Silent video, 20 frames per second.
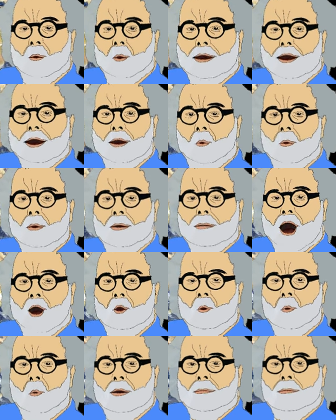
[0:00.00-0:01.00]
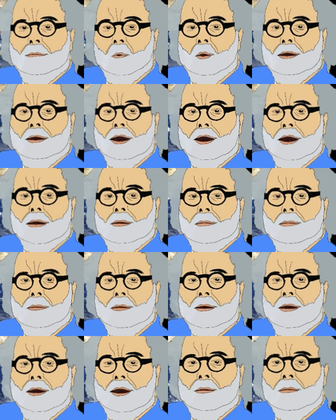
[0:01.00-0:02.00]
off of a flat plane,
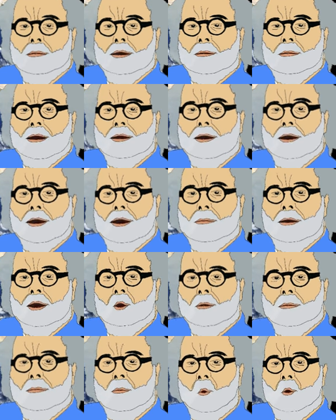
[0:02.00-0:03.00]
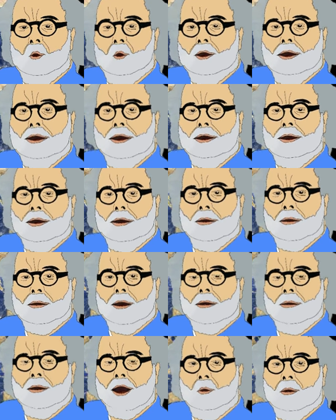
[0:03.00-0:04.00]
the angle of incidence is the
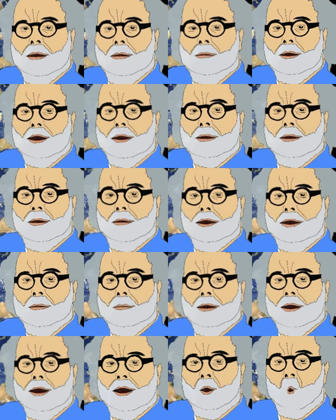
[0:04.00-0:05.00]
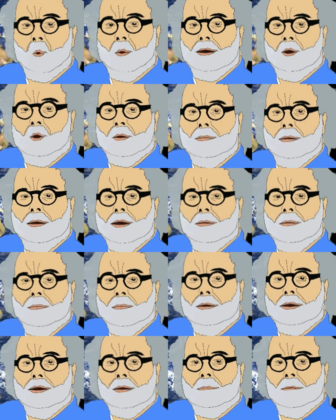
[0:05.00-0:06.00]
same as the angle of reflection,
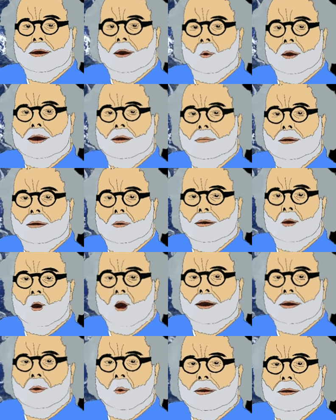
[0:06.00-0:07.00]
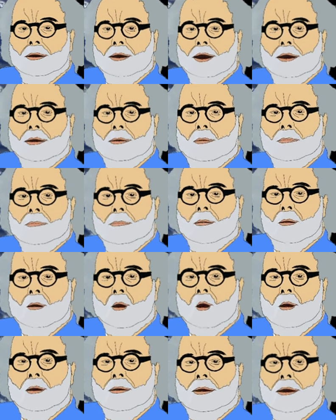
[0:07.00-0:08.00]
and when that light beam reaches the
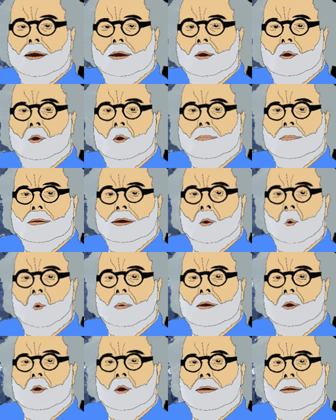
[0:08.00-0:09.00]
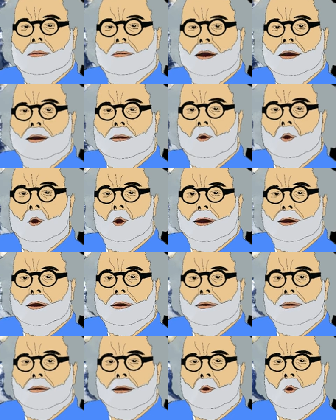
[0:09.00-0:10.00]
eye, its reflection can be seen
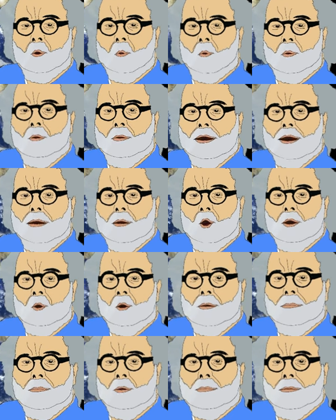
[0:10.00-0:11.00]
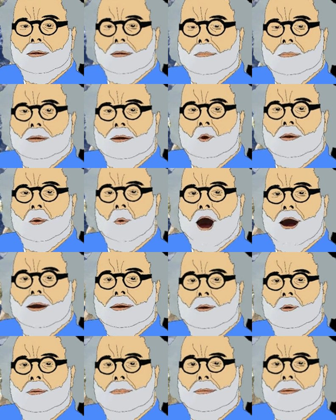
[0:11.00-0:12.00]
at a certain distance from its
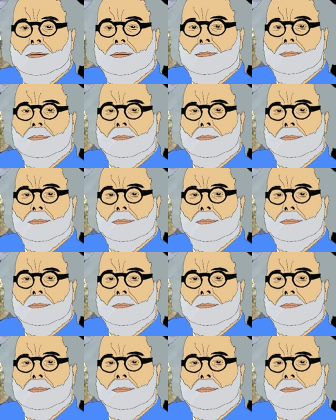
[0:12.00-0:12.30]
origin.